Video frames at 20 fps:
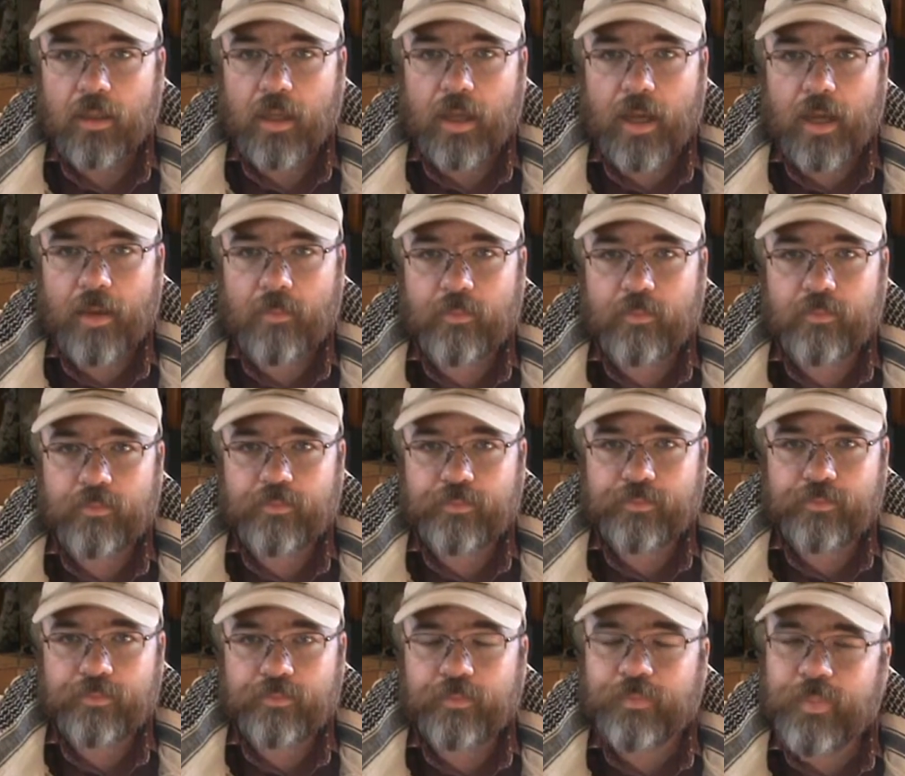I'm
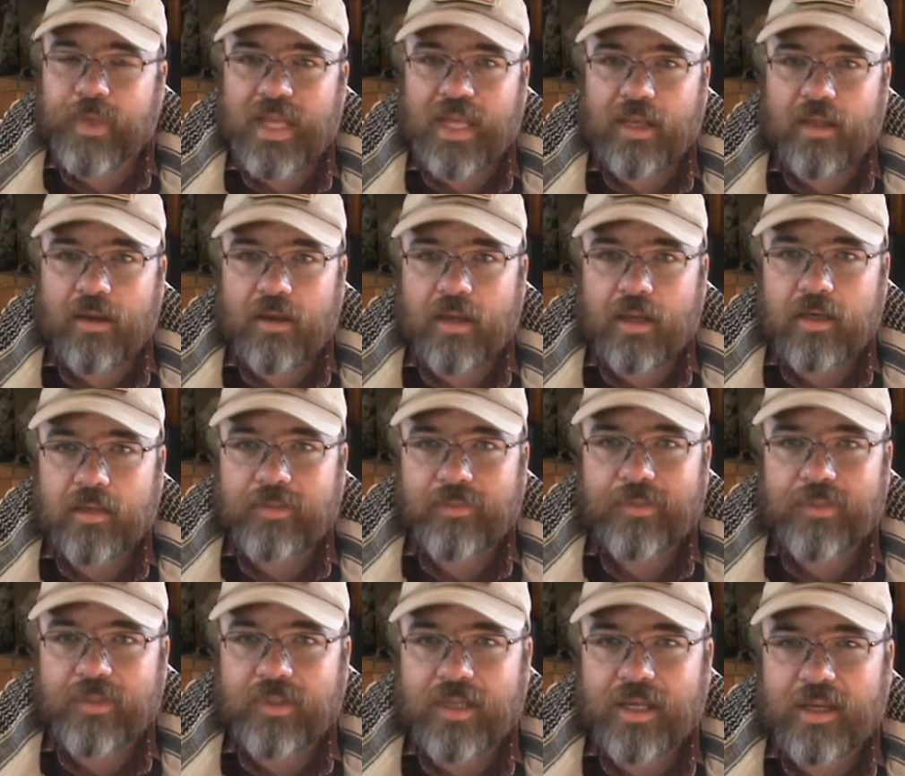big on
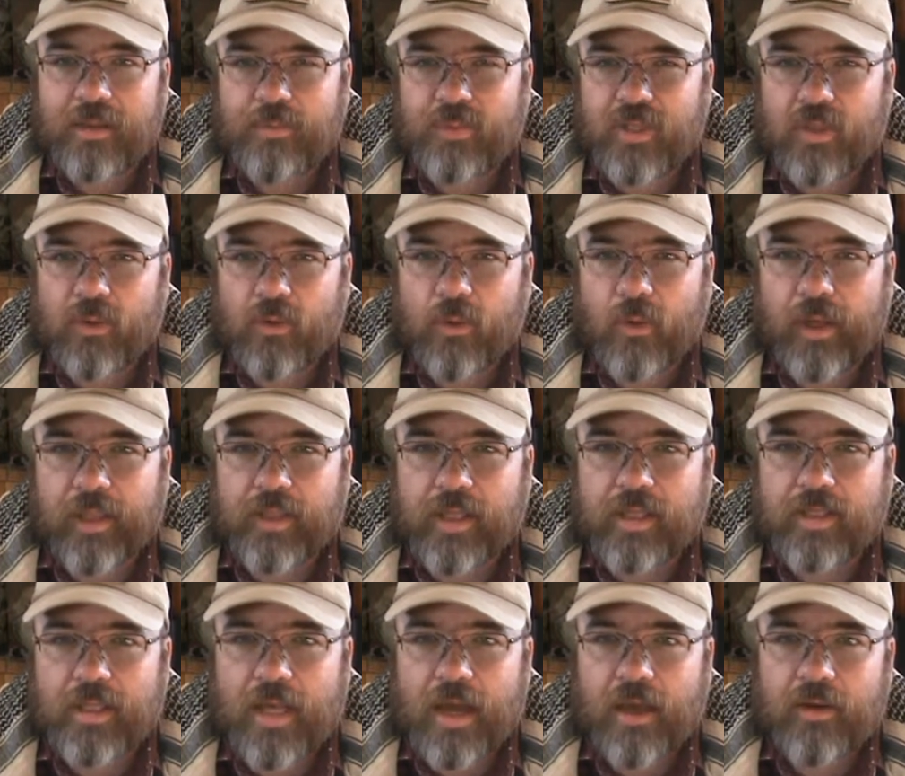tips and throwing
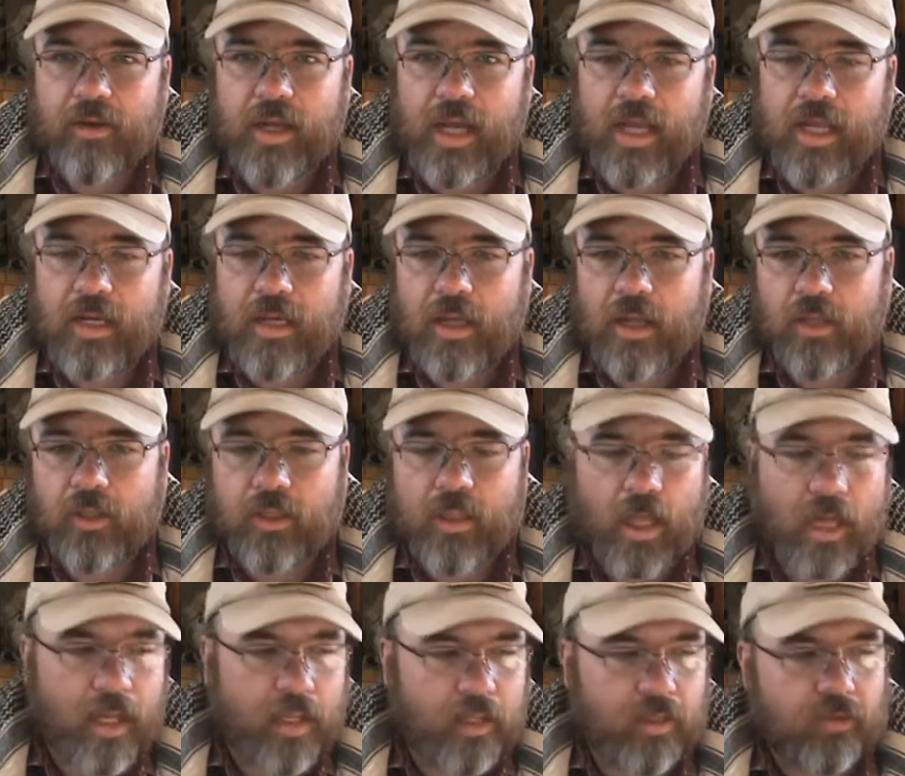things out, and
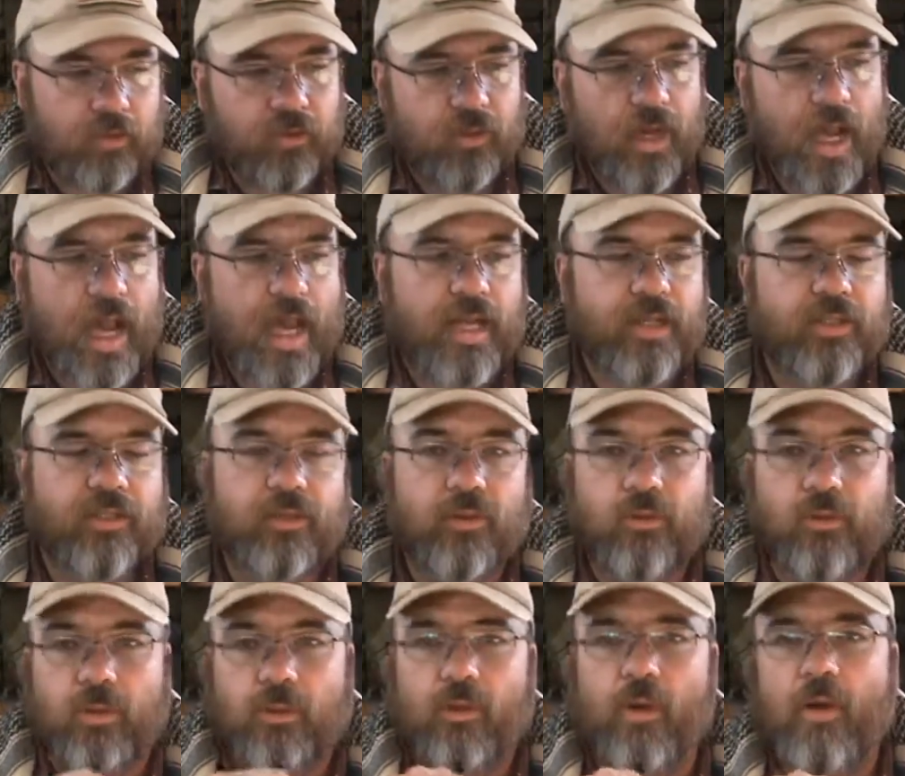I'll try
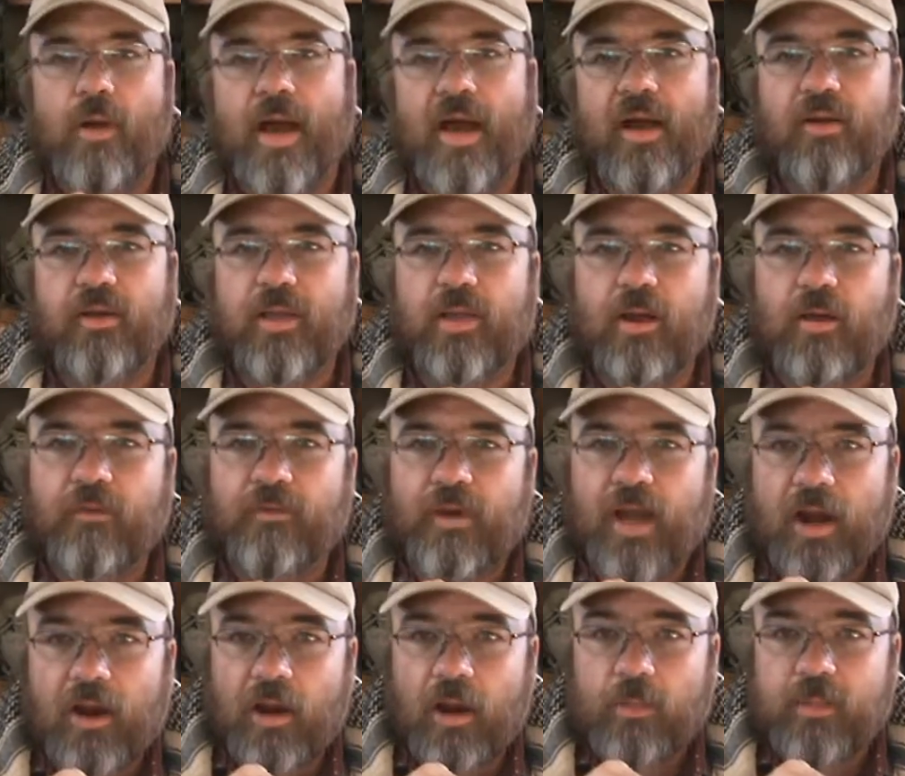to throw out,
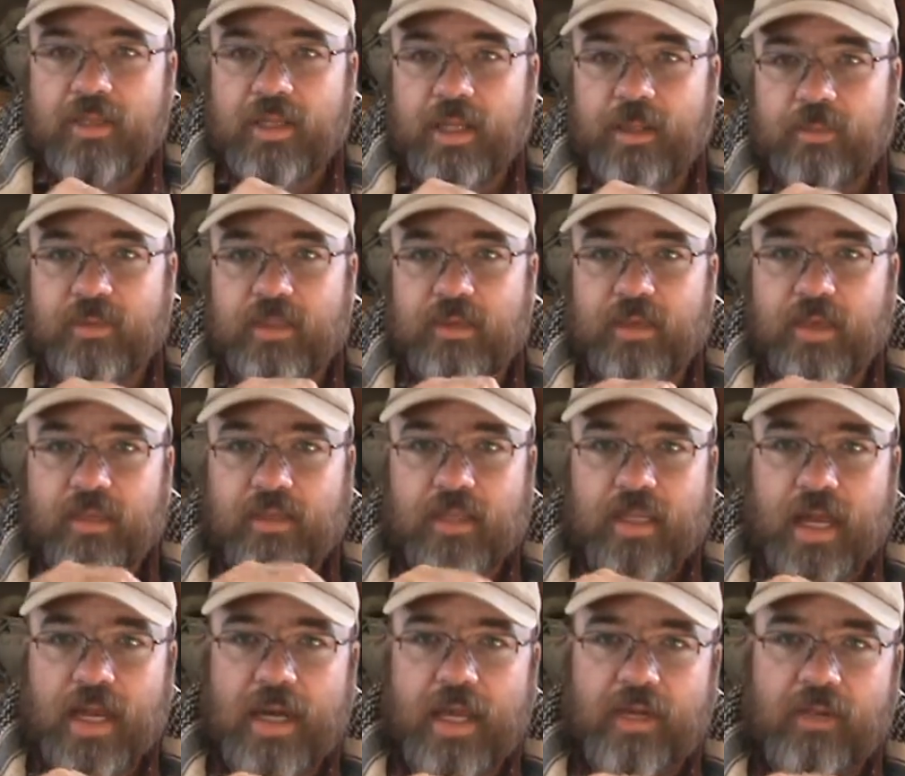firearms tips and things of
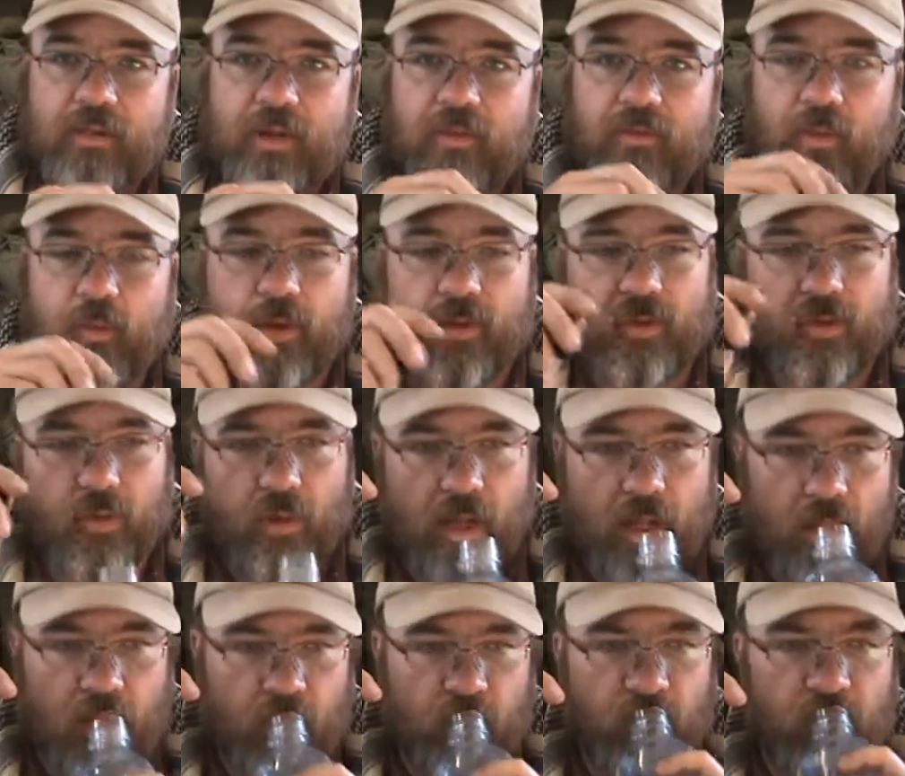that nature every once in a
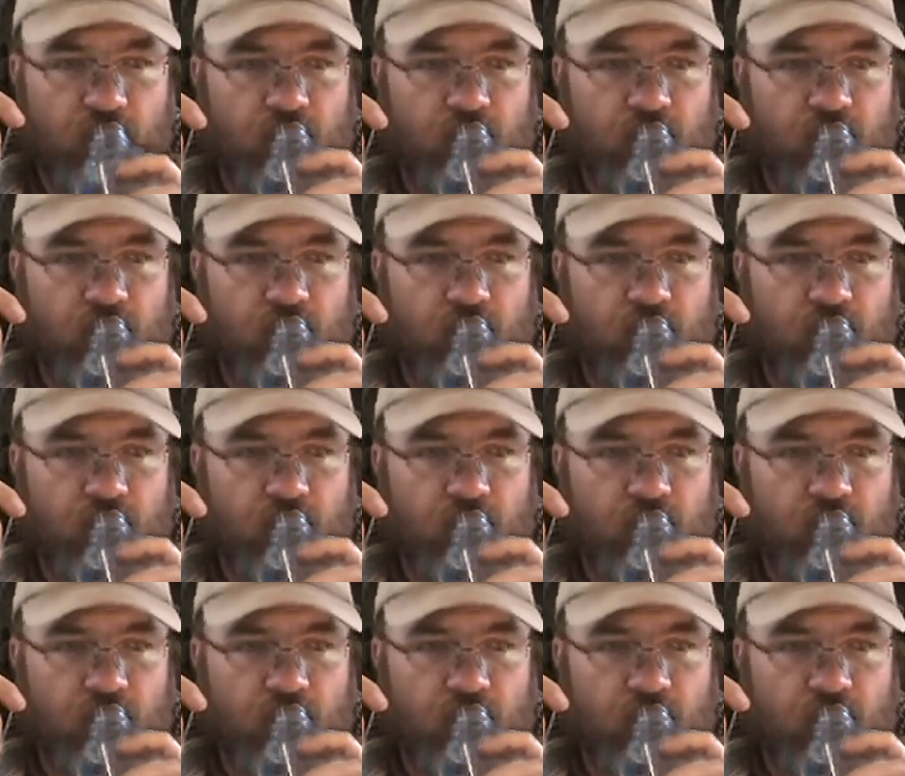while.